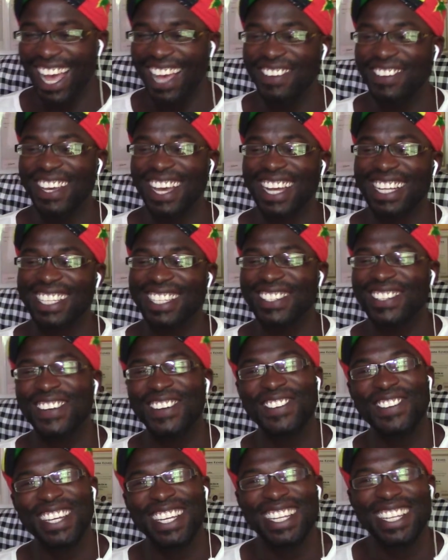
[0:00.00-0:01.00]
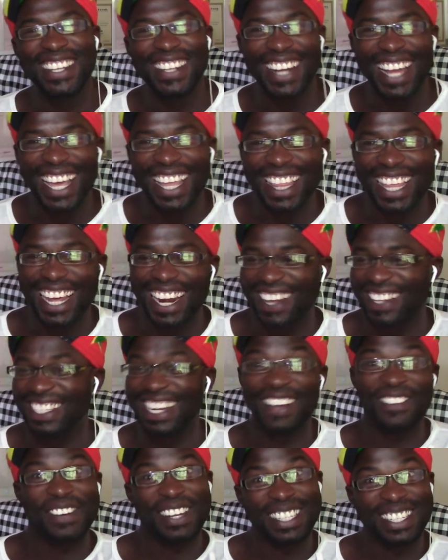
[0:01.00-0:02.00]
I reacted to a video like that. I was
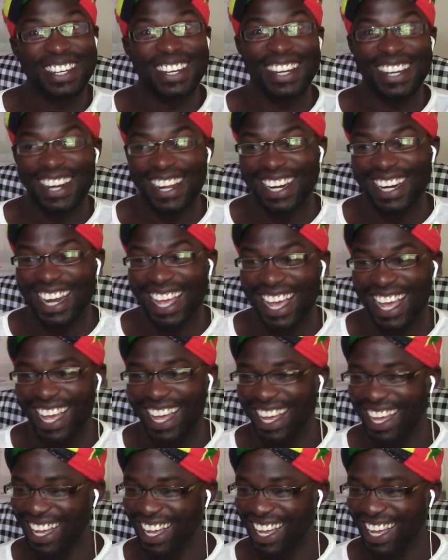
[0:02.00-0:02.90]
like, "What's going on there?"